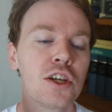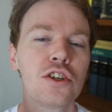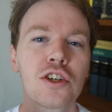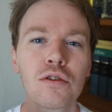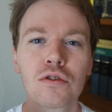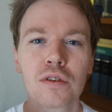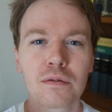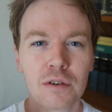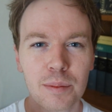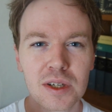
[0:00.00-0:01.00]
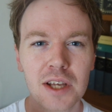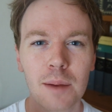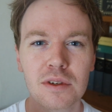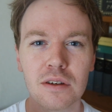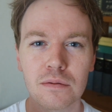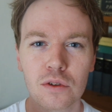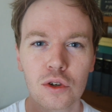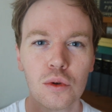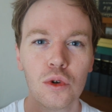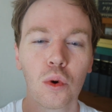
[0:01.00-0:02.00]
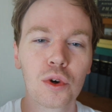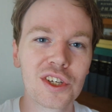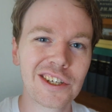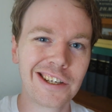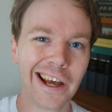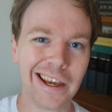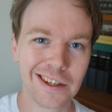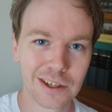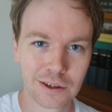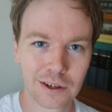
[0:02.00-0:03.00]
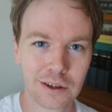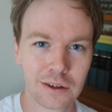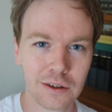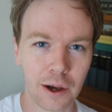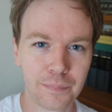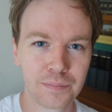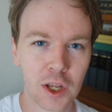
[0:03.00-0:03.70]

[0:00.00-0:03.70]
Children are very perceptive to your state, yeah?